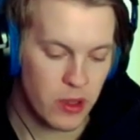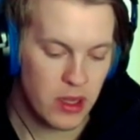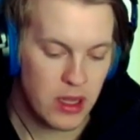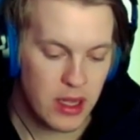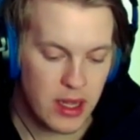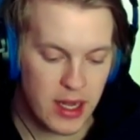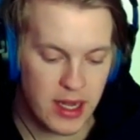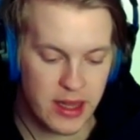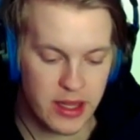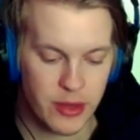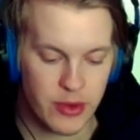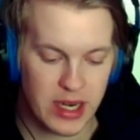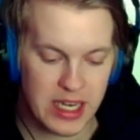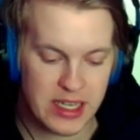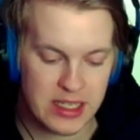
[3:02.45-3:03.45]
And the
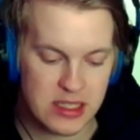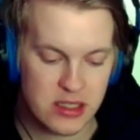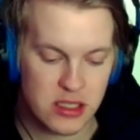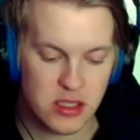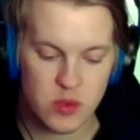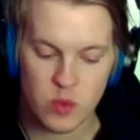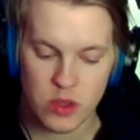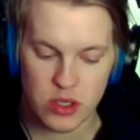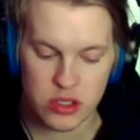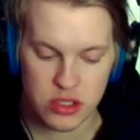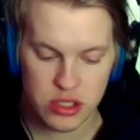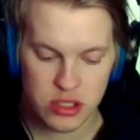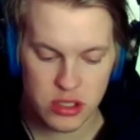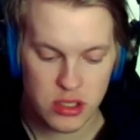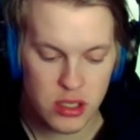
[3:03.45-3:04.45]
rally distance
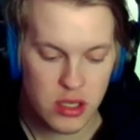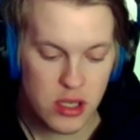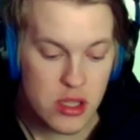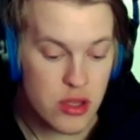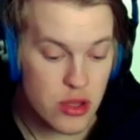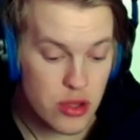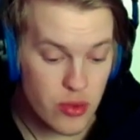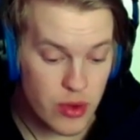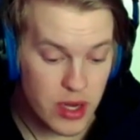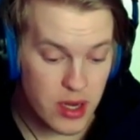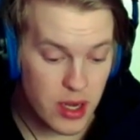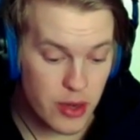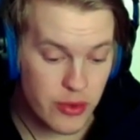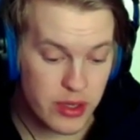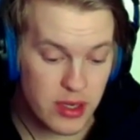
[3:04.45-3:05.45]
was
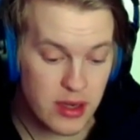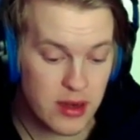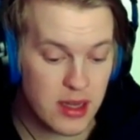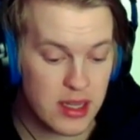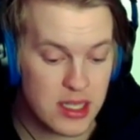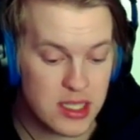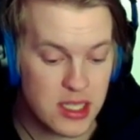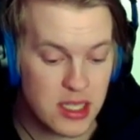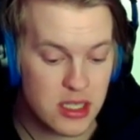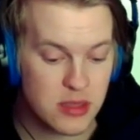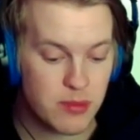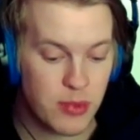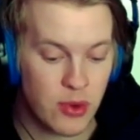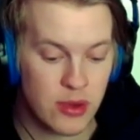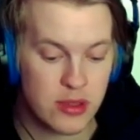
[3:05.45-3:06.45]

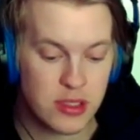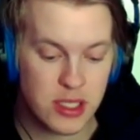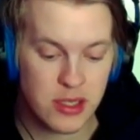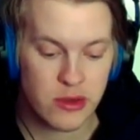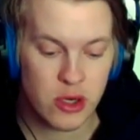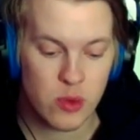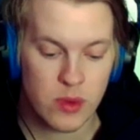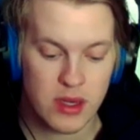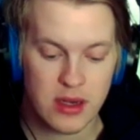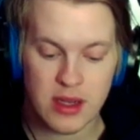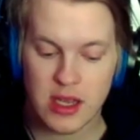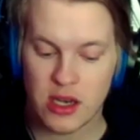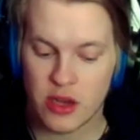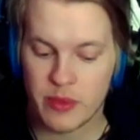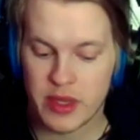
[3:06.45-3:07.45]
396.01
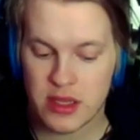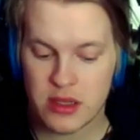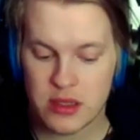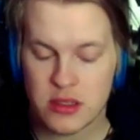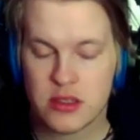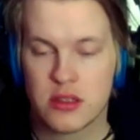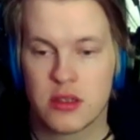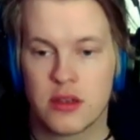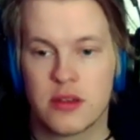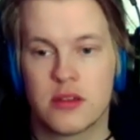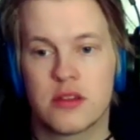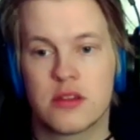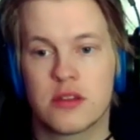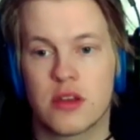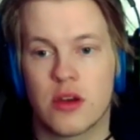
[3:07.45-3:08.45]
kilometers.
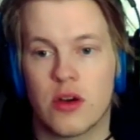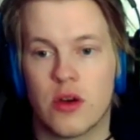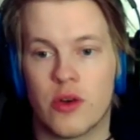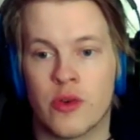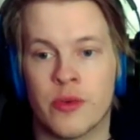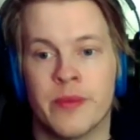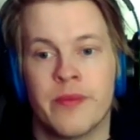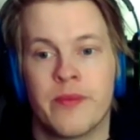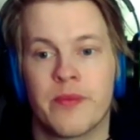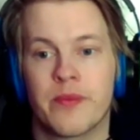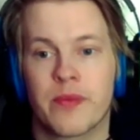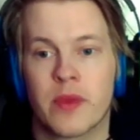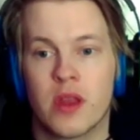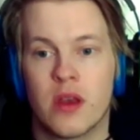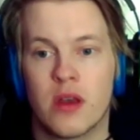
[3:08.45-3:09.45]
So
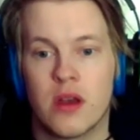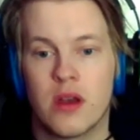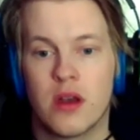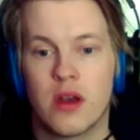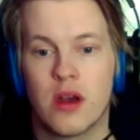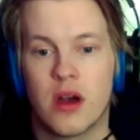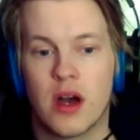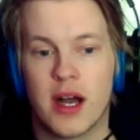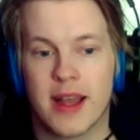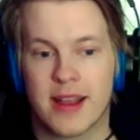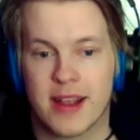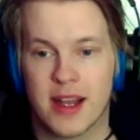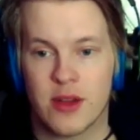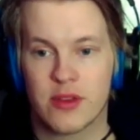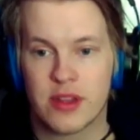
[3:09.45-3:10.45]
I
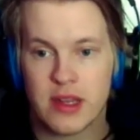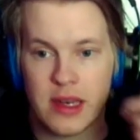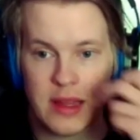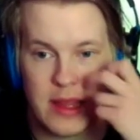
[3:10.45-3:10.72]
counted